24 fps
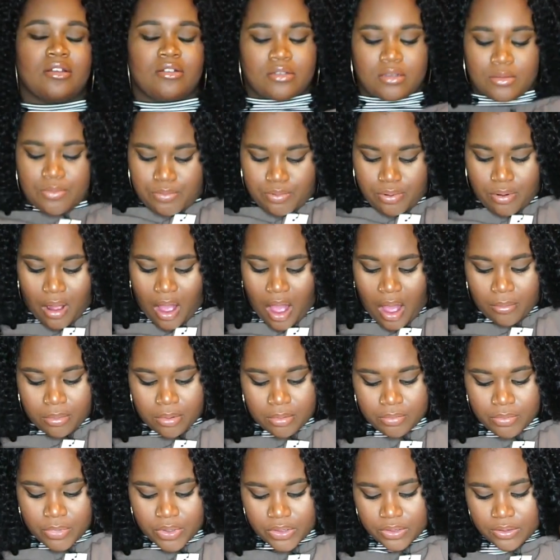there's a
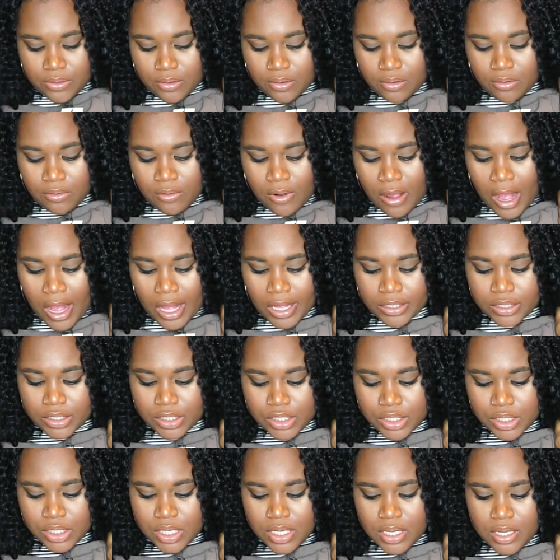problem with the
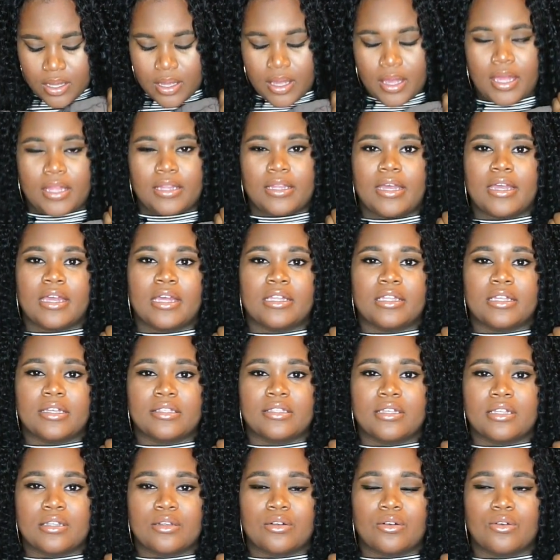crotch and like it
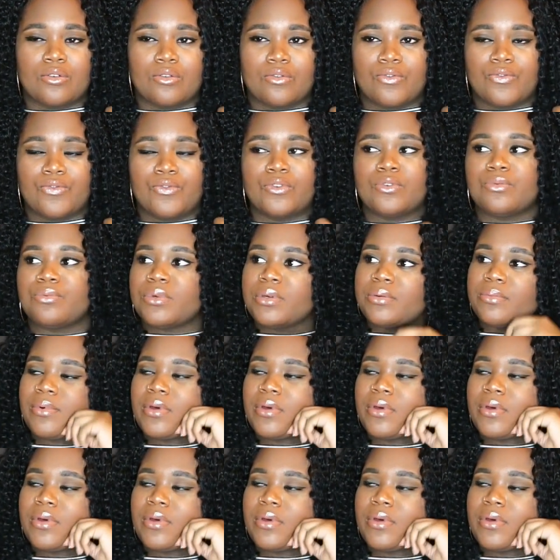looks a little poopy.